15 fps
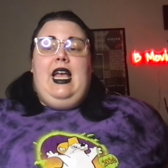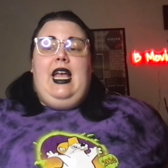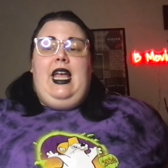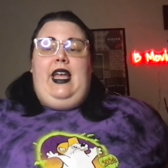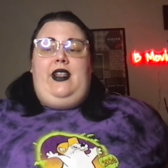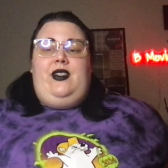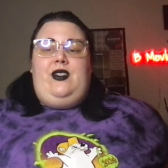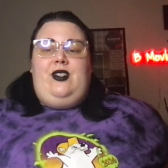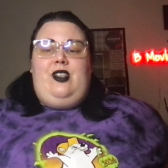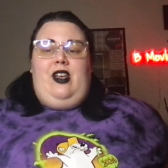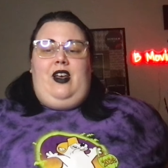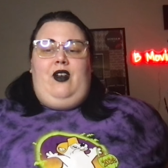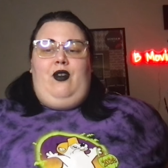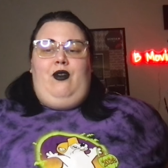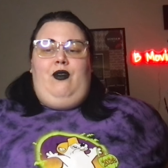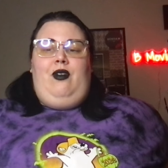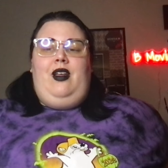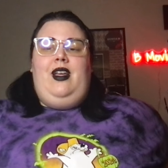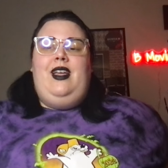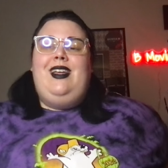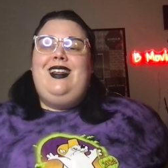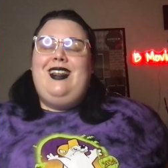And so,
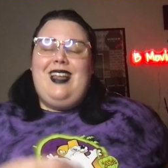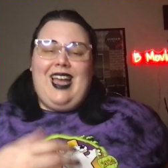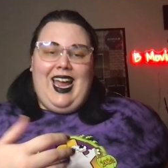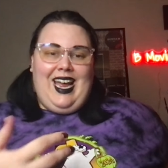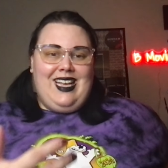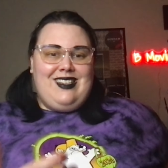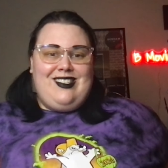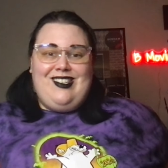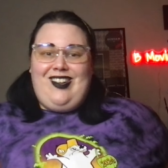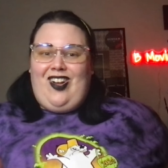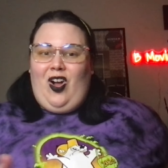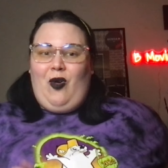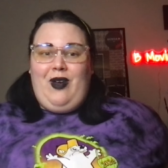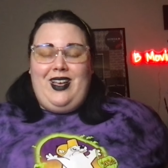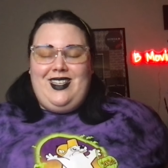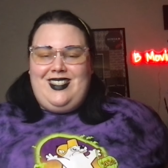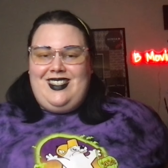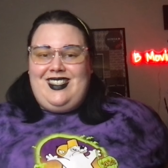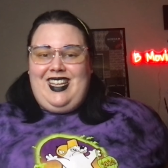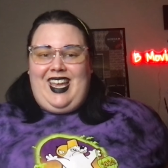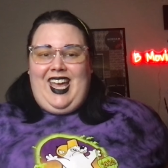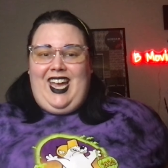as it always
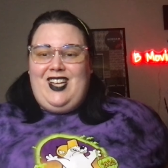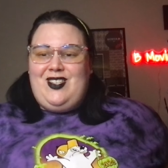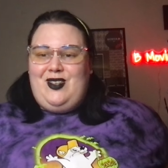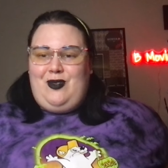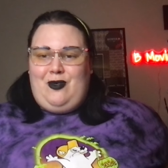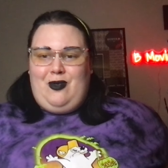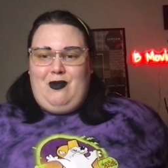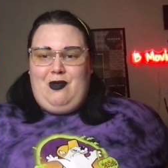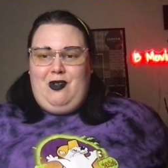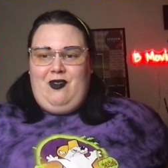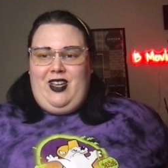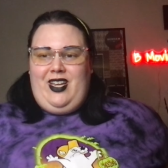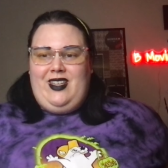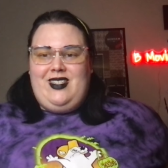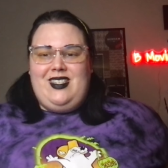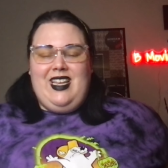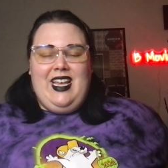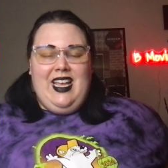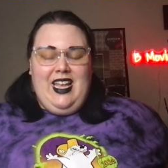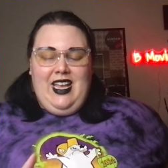is the case in horror movies,